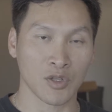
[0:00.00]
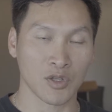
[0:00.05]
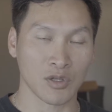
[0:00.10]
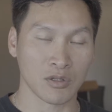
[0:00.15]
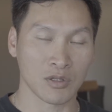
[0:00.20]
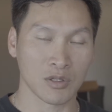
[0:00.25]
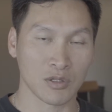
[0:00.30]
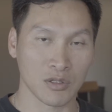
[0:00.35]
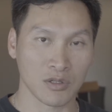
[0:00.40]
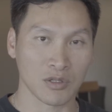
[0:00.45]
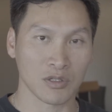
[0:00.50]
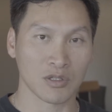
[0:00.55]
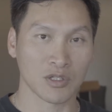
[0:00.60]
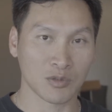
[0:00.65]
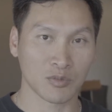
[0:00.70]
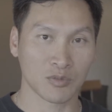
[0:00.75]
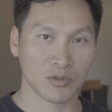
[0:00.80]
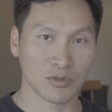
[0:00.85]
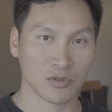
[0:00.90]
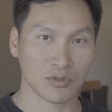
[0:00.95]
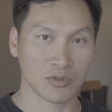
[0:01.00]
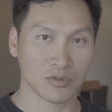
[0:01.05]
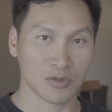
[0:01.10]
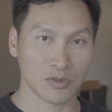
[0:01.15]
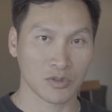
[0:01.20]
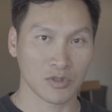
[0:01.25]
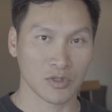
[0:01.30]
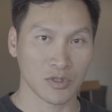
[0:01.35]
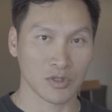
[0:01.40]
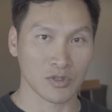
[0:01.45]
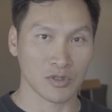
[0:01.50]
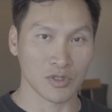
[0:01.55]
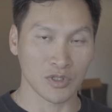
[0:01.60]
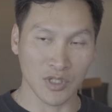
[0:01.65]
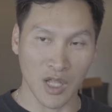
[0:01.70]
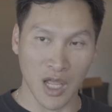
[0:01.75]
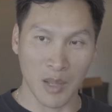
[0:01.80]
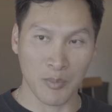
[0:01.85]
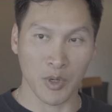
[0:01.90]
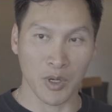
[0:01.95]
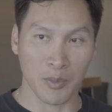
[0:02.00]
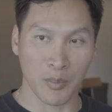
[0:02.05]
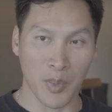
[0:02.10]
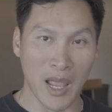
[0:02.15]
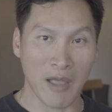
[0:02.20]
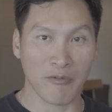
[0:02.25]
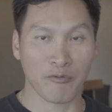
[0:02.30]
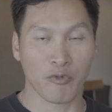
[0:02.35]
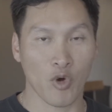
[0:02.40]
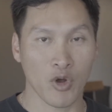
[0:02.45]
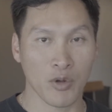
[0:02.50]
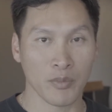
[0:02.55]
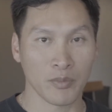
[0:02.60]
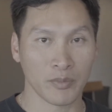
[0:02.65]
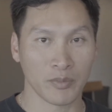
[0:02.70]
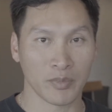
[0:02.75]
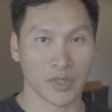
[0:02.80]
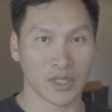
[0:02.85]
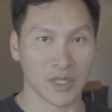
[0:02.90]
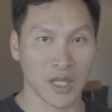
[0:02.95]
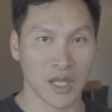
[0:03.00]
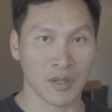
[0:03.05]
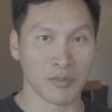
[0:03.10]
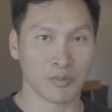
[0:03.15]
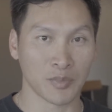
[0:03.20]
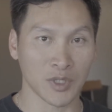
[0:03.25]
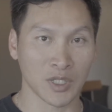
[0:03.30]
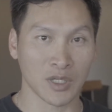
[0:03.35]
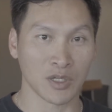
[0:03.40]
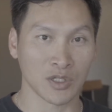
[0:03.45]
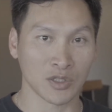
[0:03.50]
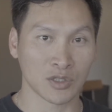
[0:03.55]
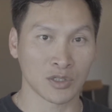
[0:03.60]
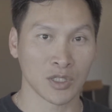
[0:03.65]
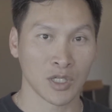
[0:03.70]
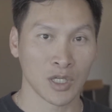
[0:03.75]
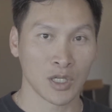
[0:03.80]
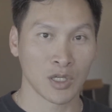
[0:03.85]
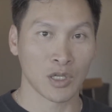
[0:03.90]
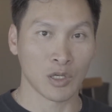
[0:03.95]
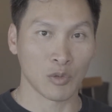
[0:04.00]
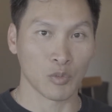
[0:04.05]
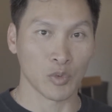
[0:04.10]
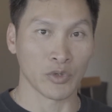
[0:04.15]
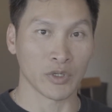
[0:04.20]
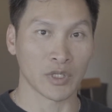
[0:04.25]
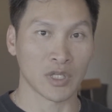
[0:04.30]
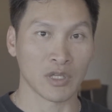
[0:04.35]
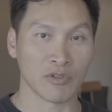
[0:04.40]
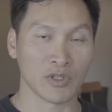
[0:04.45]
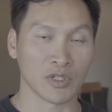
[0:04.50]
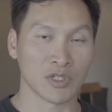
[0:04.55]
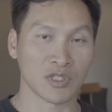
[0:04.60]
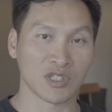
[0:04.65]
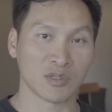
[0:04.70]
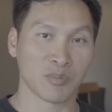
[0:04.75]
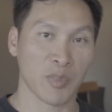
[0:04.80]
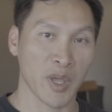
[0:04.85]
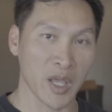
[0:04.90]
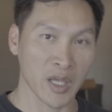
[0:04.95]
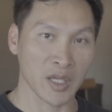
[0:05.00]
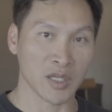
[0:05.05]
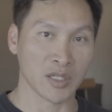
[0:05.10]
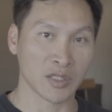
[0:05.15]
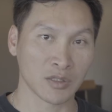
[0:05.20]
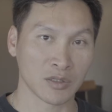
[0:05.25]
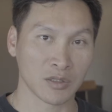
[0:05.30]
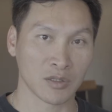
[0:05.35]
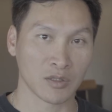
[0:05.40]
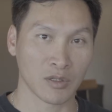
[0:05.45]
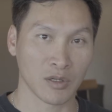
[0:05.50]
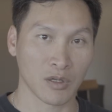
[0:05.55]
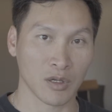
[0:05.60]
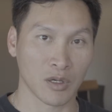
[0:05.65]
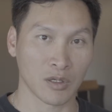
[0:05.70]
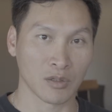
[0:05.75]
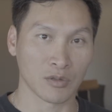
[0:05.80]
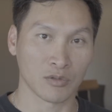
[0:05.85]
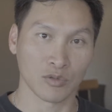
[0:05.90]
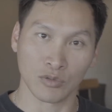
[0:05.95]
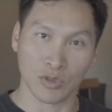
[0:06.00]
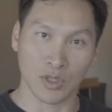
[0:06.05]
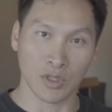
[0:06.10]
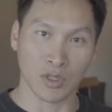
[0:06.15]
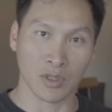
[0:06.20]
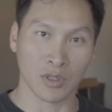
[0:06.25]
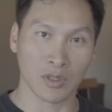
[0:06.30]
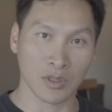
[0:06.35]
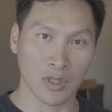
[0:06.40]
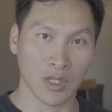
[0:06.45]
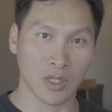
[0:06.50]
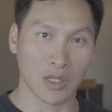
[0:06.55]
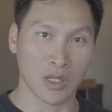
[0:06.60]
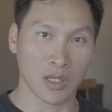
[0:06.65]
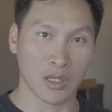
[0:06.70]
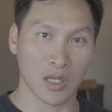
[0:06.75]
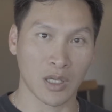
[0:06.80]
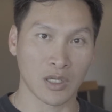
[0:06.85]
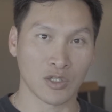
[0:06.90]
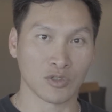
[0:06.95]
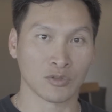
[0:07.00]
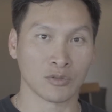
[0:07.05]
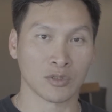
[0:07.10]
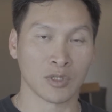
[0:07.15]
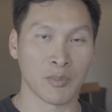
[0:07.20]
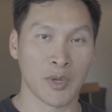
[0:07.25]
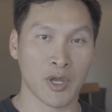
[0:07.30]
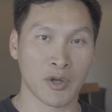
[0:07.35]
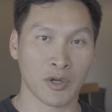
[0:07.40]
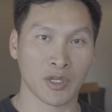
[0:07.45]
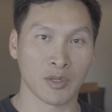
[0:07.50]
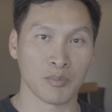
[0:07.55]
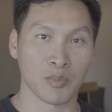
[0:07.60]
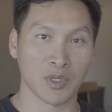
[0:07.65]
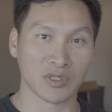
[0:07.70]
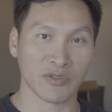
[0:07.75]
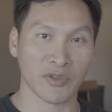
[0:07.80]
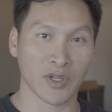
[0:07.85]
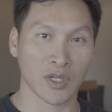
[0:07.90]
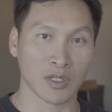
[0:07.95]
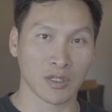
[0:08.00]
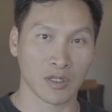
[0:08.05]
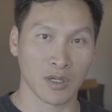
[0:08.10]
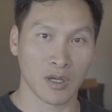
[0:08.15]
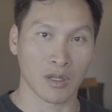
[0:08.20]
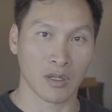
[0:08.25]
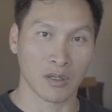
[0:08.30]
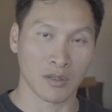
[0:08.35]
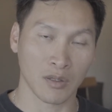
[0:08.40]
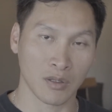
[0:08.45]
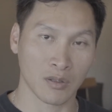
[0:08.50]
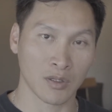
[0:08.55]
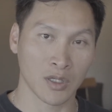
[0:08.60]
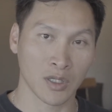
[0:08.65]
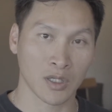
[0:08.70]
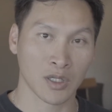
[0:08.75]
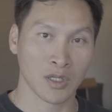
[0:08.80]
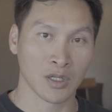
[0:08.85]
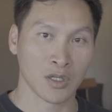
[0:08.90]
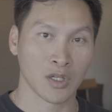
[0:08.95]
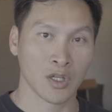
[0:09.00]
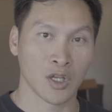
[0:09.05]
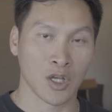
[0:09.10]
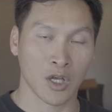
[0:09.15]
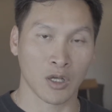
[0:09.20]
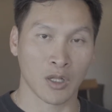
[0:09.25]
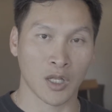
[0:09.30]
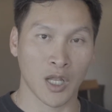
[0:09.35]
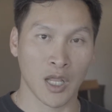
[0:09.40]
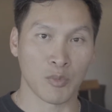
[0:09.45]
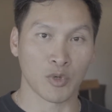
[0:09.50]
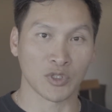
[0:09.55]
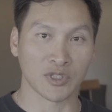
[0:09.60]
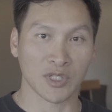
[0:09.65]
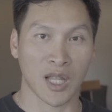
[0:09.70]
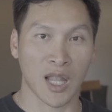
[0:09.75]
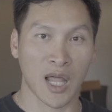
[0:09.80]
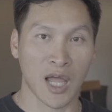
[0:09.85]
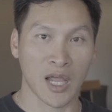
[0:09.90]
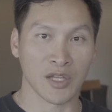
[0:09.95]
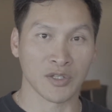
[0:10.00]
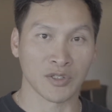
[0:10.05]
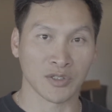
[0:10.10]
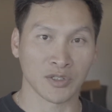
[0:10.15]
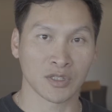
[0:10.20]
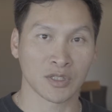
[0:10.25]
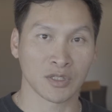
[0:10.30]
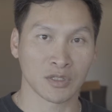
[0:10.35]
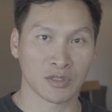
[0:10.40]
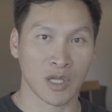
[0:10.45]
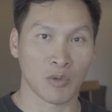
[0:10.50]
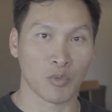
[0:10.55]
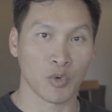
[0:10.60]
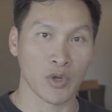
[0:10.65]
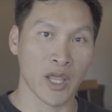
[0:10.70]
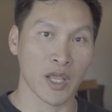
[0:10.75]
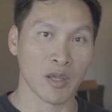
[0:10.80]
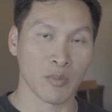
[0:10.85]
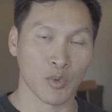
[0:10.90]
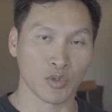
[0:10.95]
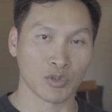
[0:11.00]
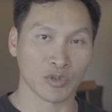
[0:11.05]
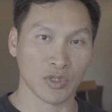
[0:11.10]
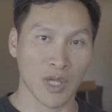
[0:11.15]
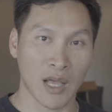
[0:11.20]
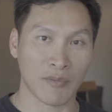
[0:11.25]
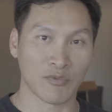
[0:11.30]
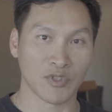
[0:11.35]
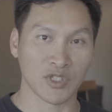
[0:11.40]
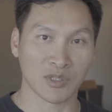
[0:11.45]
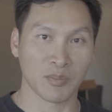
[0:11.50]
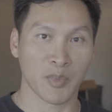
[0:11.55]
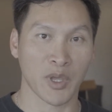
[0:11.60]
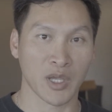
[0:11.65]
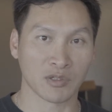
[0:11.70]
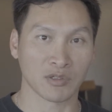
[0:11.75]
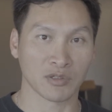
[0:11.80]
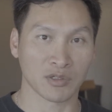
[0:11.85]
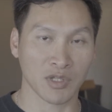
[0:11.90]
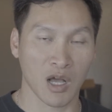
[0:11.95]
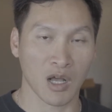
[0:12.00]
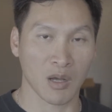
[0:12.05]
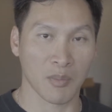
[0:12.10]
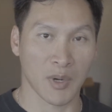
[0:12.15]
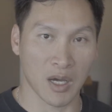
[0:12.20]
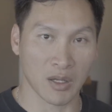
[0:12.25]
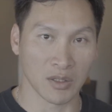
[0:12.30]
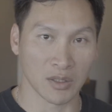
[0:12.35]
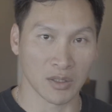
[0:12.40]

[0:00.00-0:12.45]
in this type of platform, but then because we're giving the space to the Asian American Pacific Laborers Alliance, that we're able to have this space to talk about